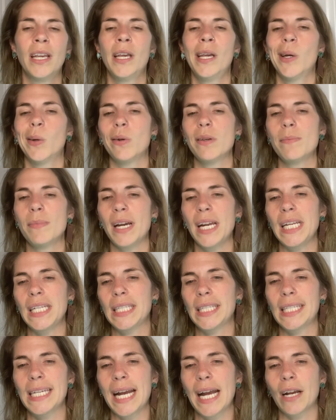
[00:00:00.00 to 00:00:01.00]
We might
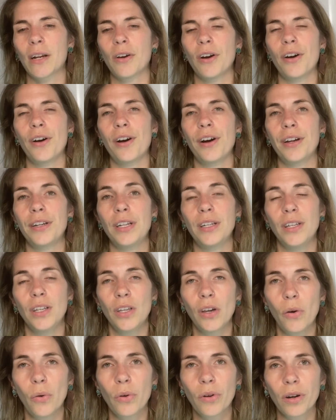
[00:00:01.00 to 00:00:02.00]
snack on
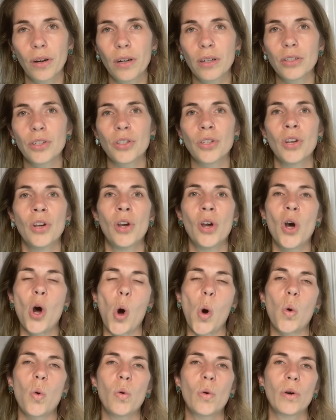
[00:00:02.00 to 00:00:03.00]
yogurt
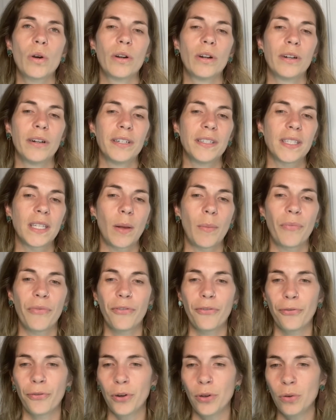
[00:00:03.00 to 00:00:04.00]
or some
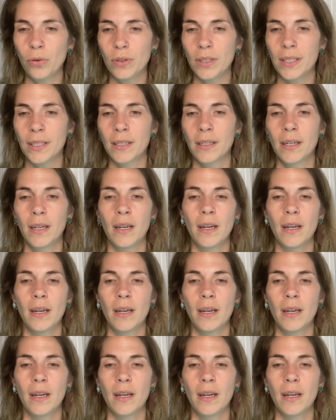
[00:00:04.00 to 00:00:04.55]
fruit.